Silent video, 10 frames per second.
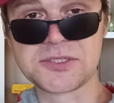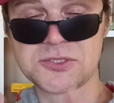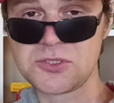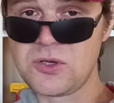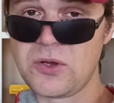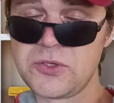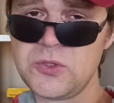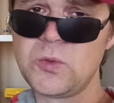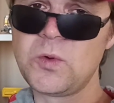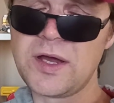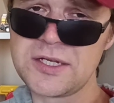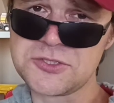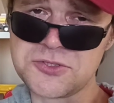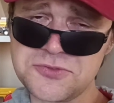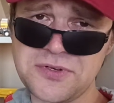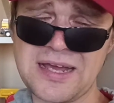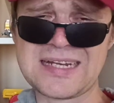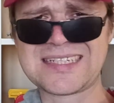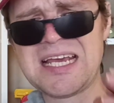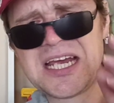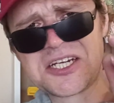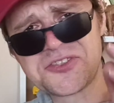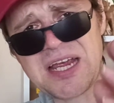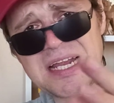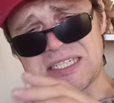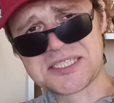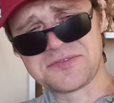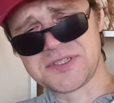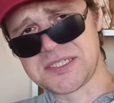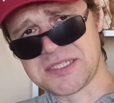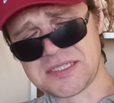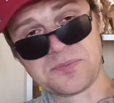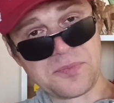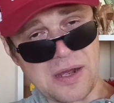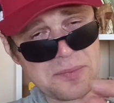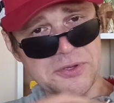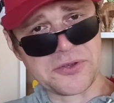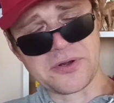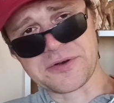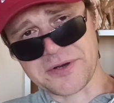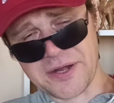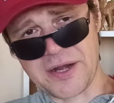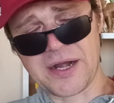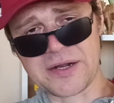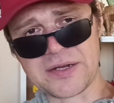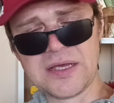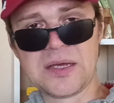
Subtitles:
so you want to find relatively popular car.